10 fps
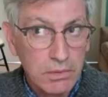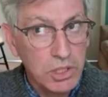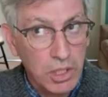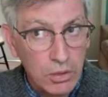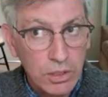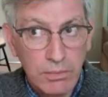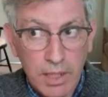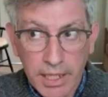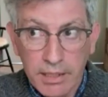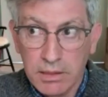you
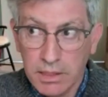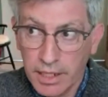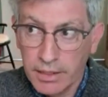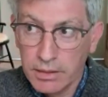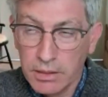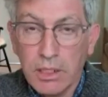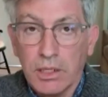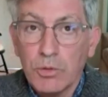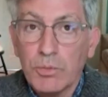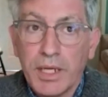might say
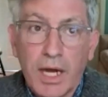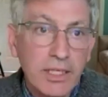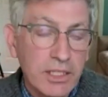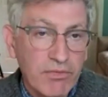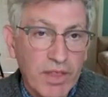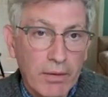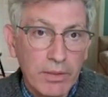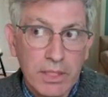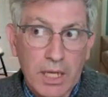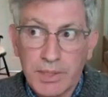it would be nice if that
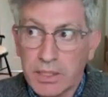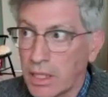was an option.